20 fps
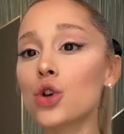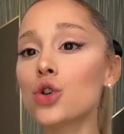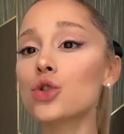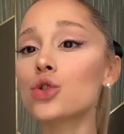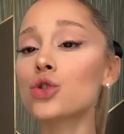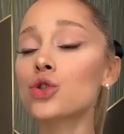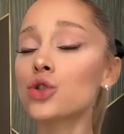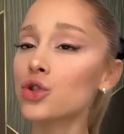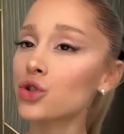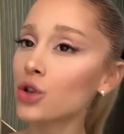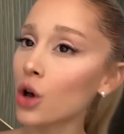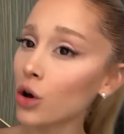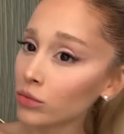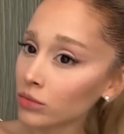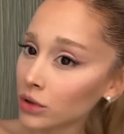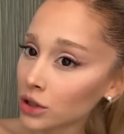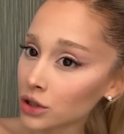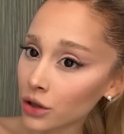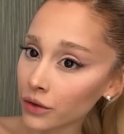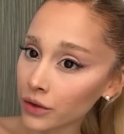so
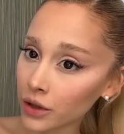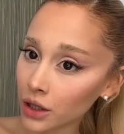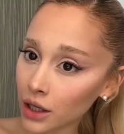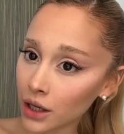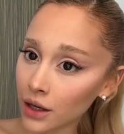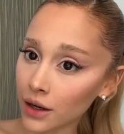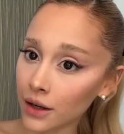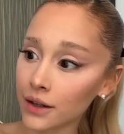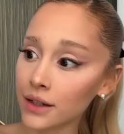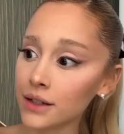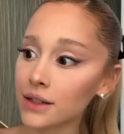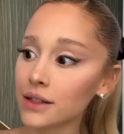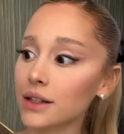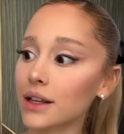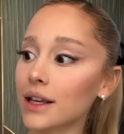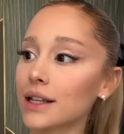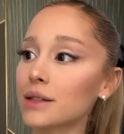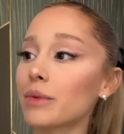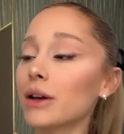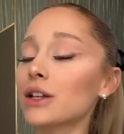much over the years,
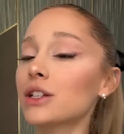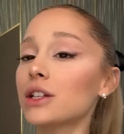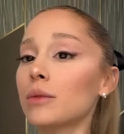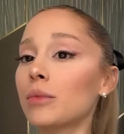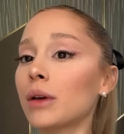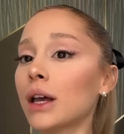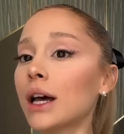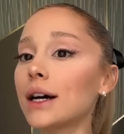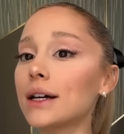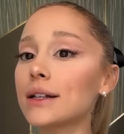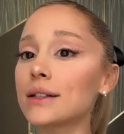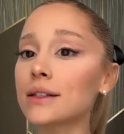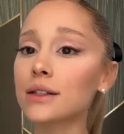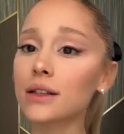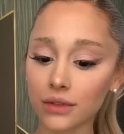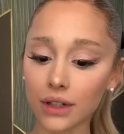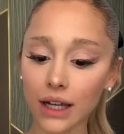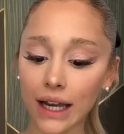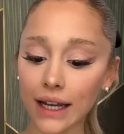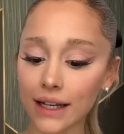especially
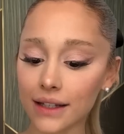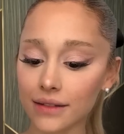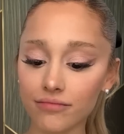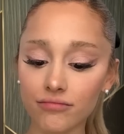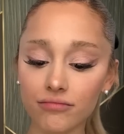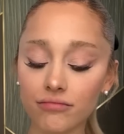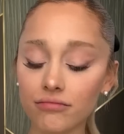because I